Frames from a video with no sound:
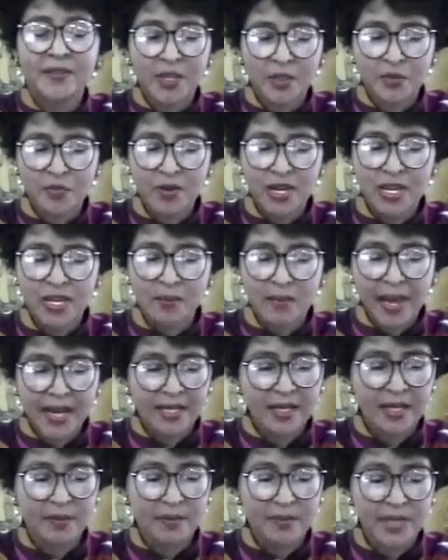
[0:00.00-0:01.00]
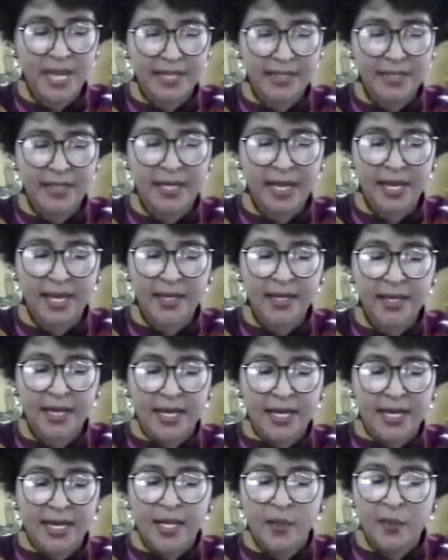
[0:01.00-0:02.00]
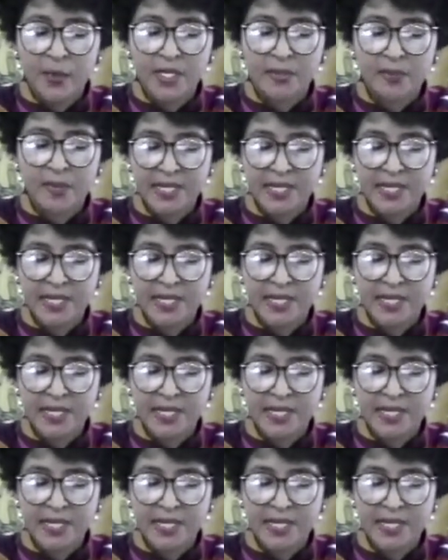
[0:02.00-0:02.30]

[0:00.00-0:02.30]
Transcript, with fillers: when TV3 met him yesterday,